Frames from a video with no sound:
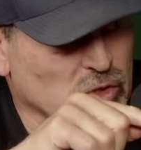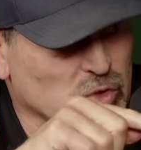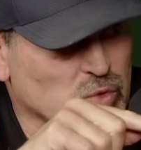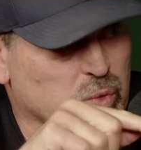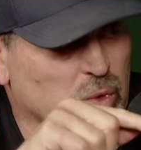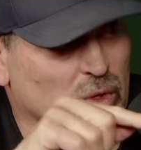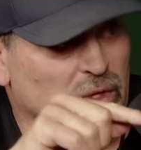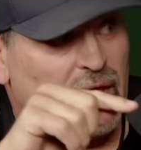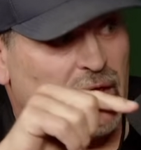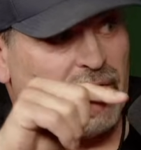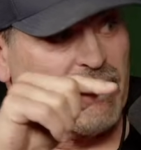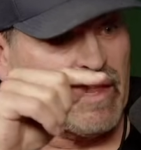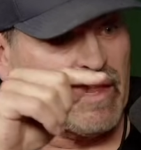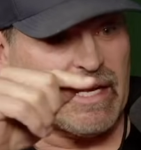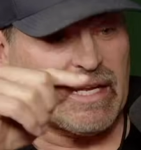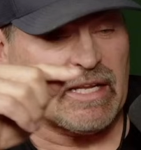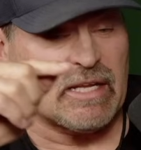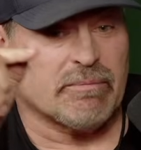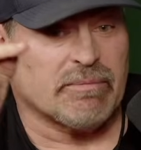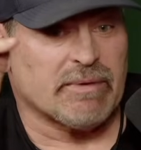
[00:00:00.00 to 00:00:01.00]
where they've let
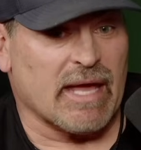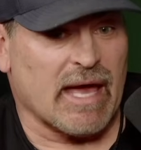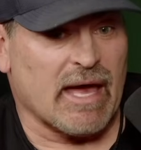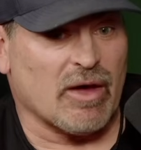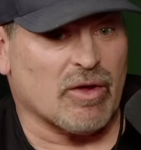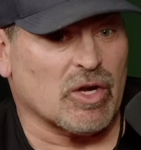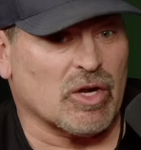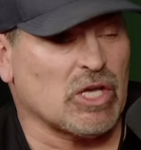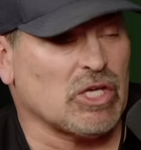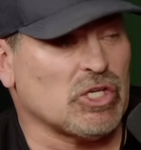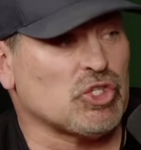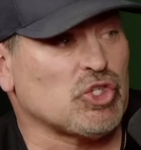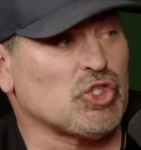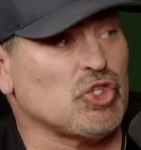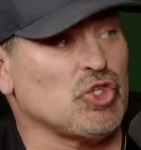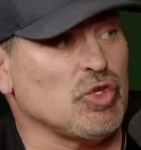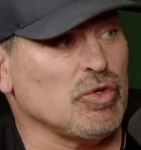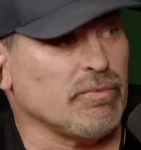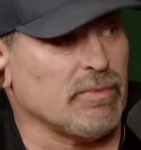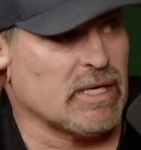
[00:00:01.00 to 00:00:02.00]
him down is
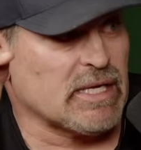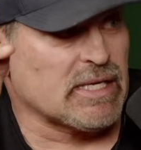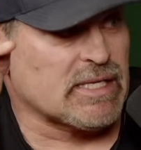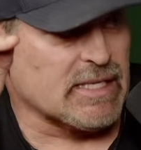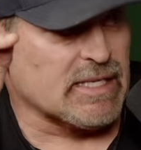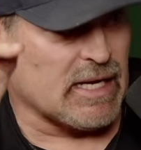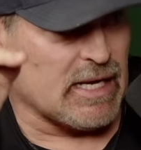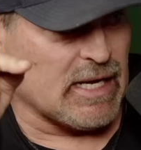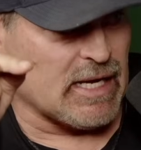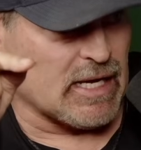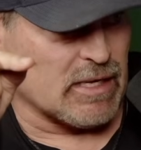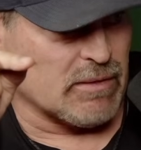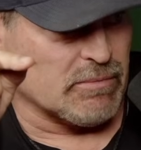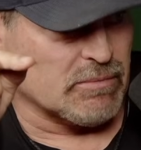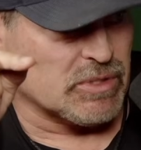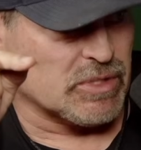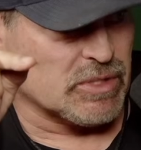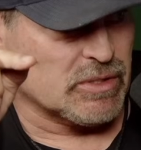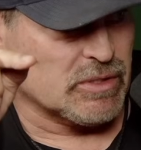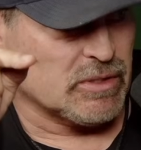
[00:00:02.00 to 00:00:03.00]
too many
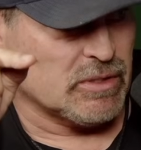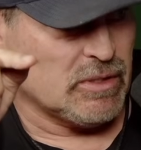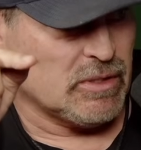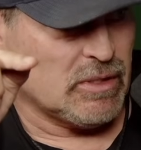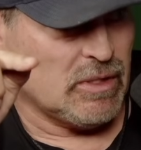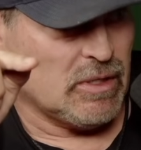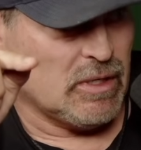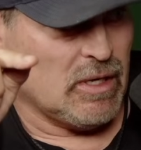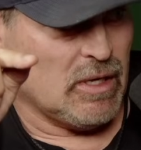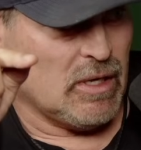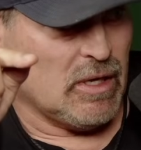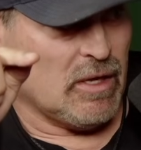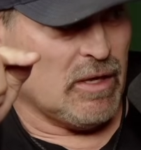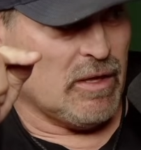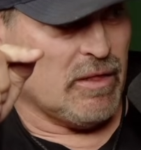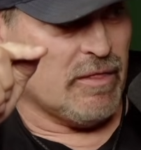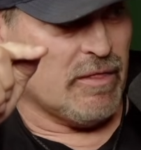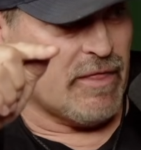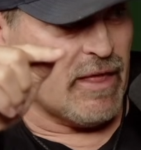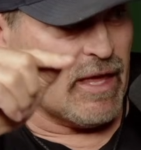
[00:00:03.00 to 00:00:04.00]
times
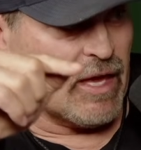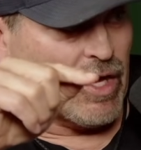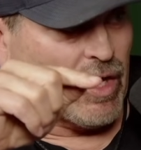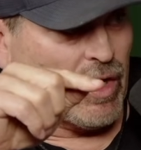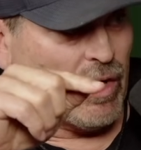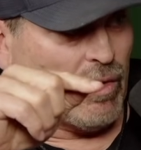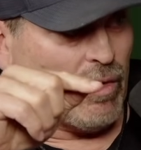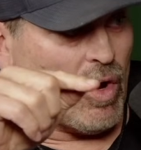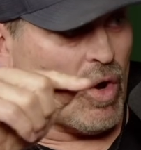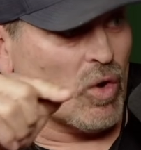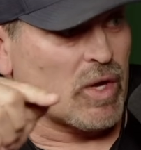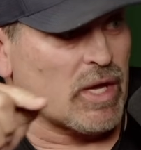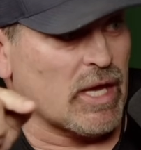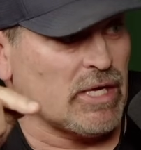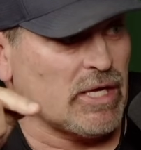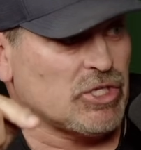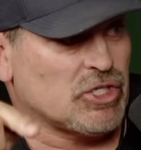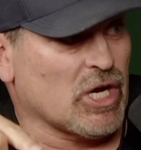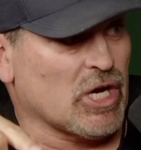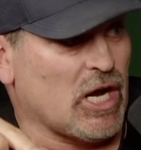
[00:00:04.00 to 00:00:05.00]
they go,
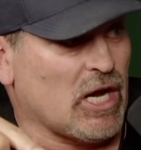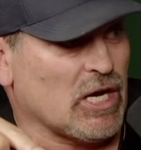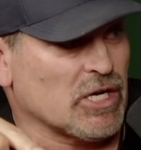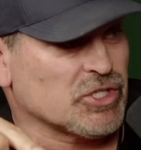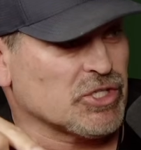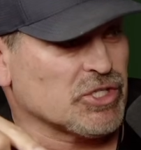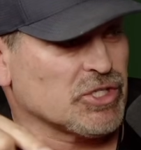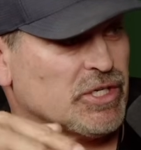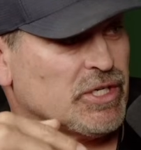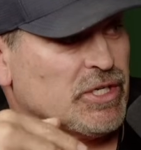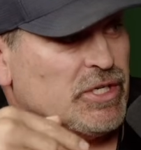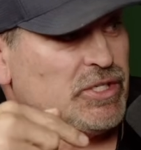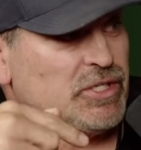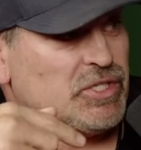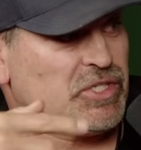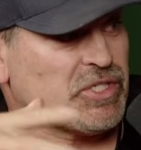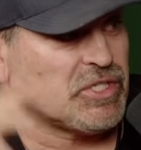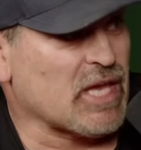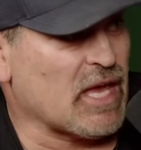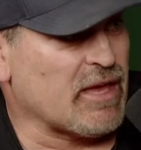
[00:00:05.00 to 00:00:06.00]
okay, Josh,
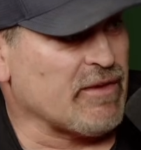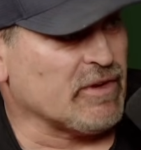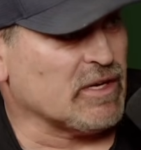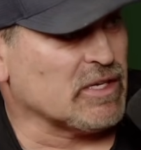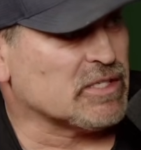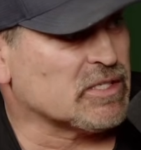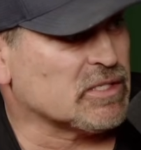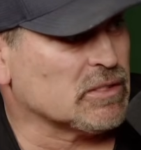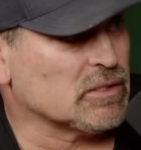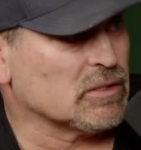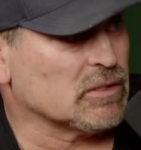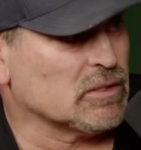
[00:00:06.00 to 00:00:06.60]
save us.